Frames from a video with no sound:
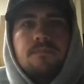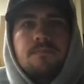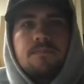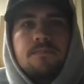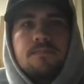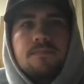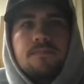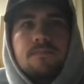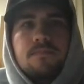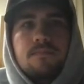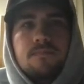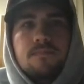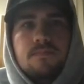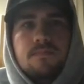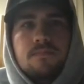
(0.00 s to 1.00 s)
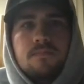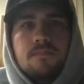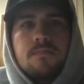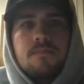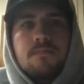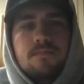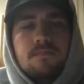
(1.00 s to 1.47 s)

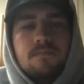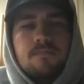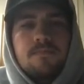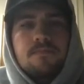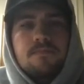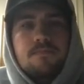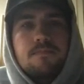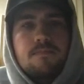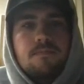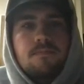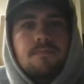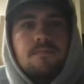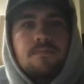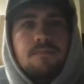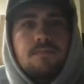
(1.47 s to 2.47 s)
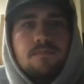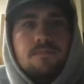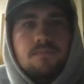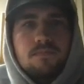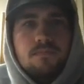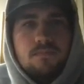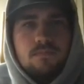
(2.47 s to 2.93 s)

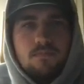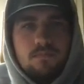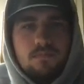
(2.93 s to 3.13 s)
This person isn't speaking.